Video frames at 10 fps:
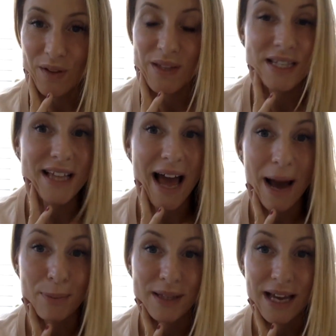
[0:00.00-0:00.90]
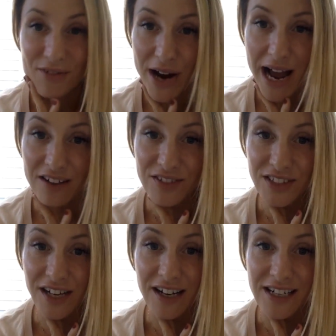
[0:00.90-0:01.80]
this is the happily ever after
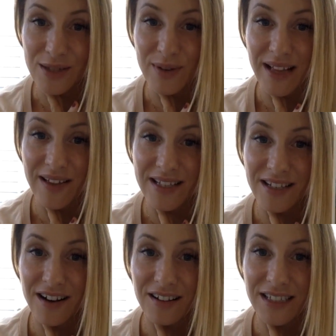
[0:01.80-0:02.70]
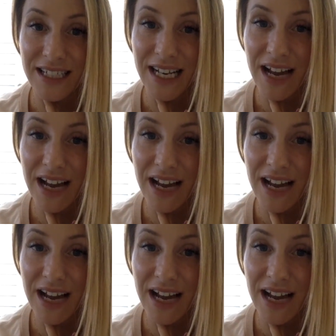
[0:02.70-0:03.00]
card, is what I like to call it.